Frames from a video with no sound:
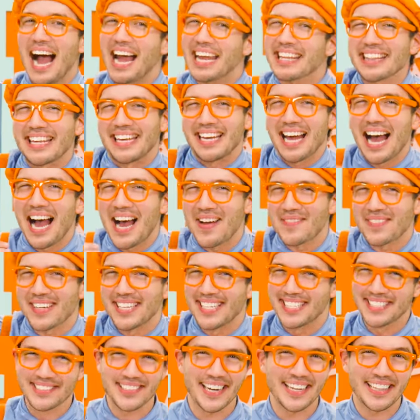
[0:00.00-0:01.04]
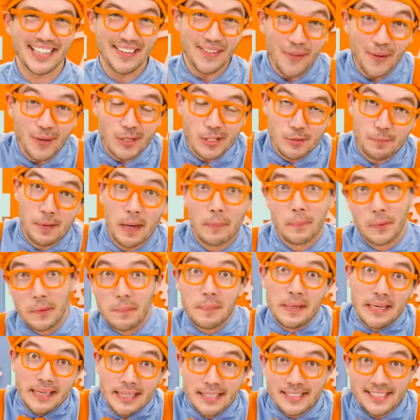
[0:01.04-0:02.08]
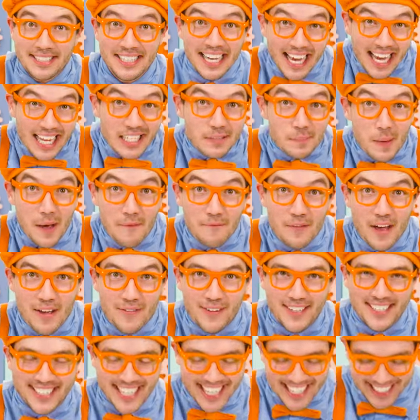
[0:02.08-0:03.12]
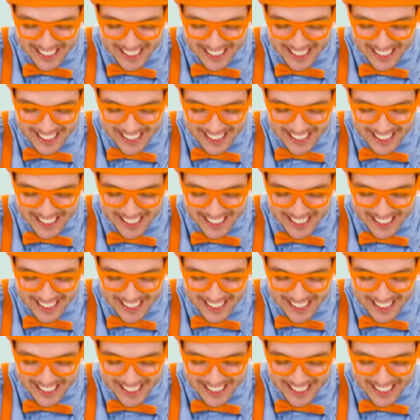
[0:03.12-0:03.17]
I think I'm gonna try the orange pepper because it's my favorite